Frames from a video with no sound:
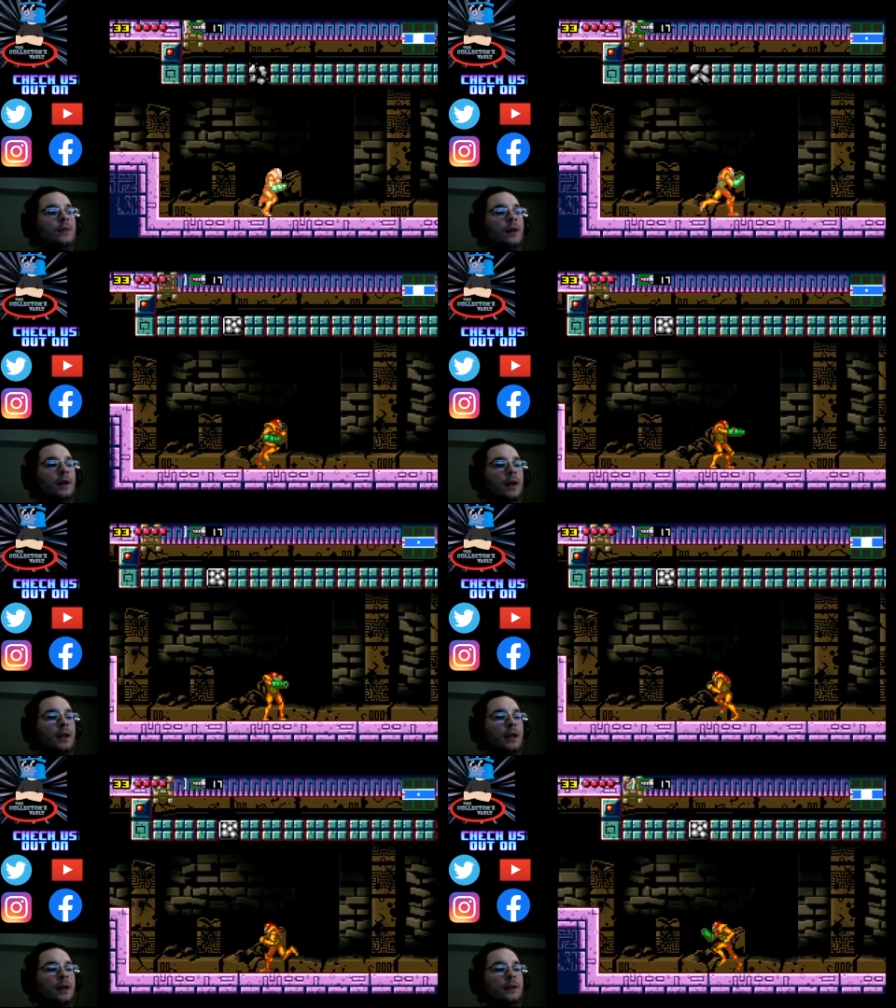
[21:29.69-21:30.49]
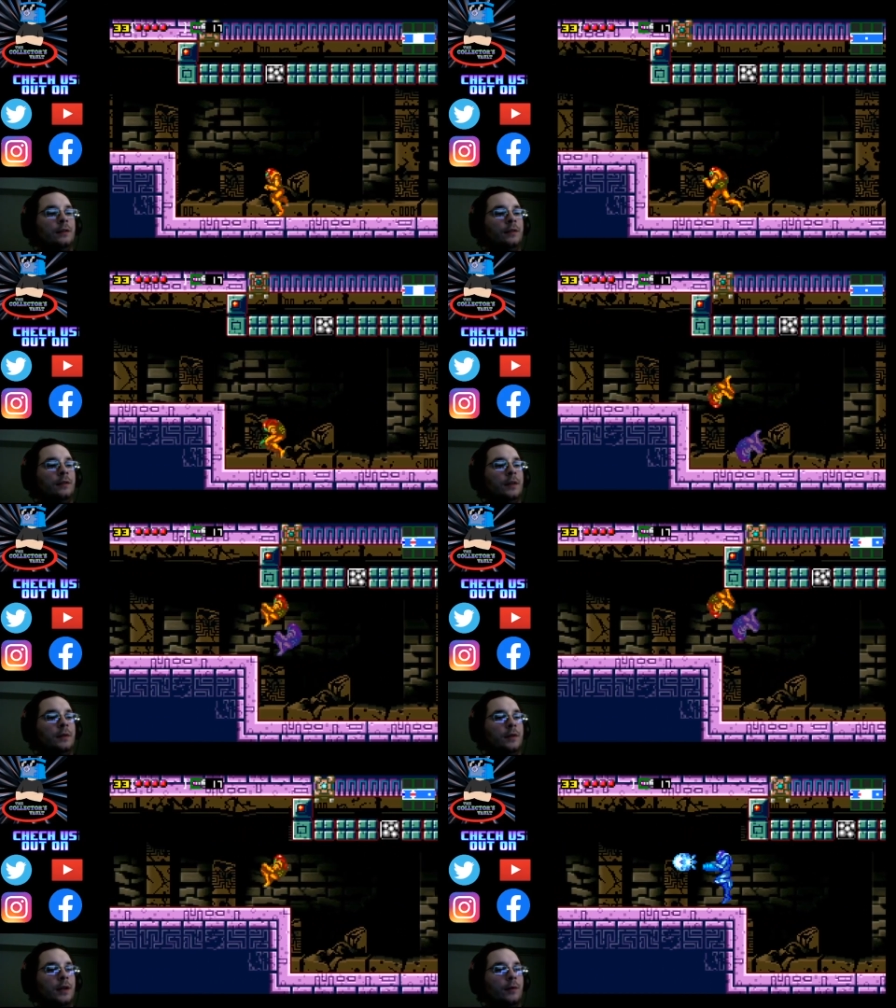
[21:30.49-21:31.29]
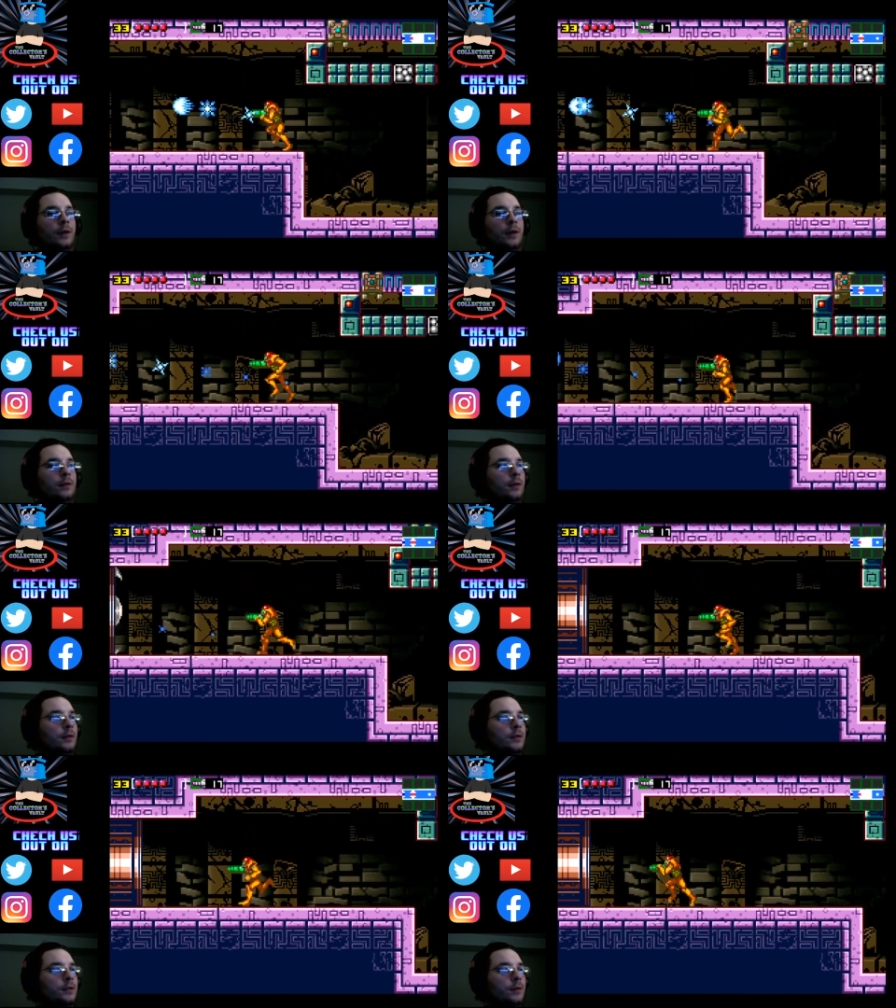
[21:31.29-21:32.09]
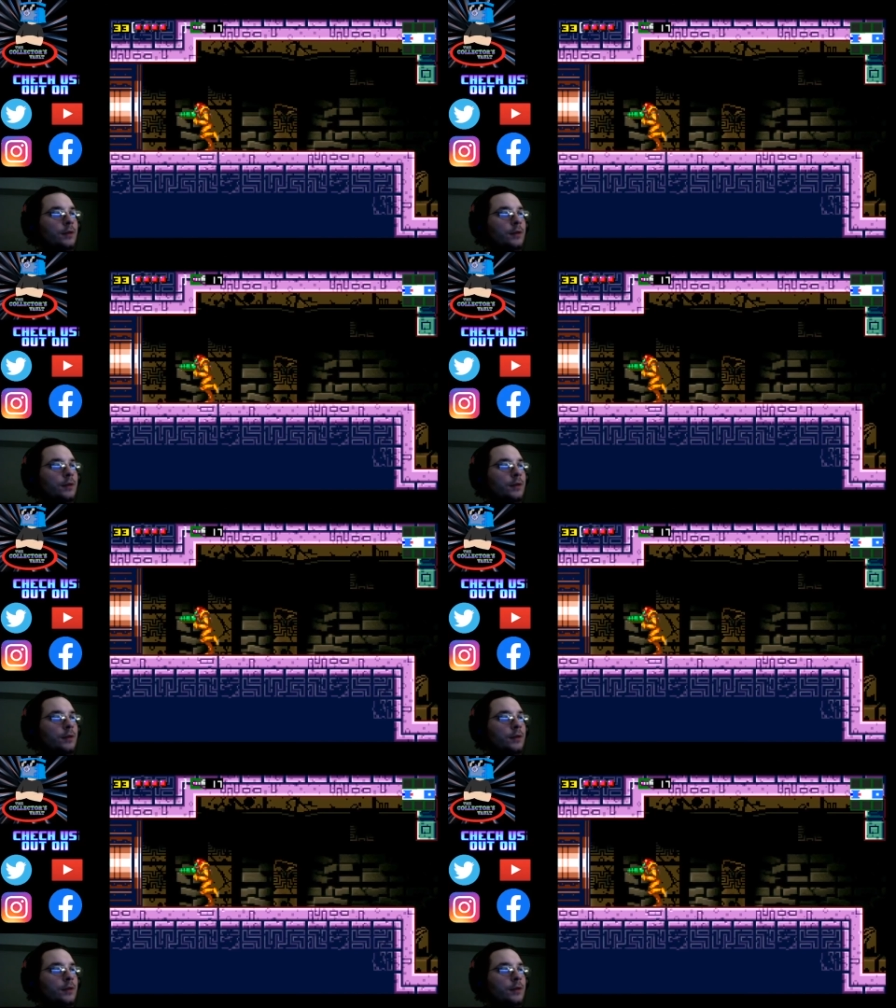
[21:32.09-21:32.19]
I don't think we can go that way. I think we go this way.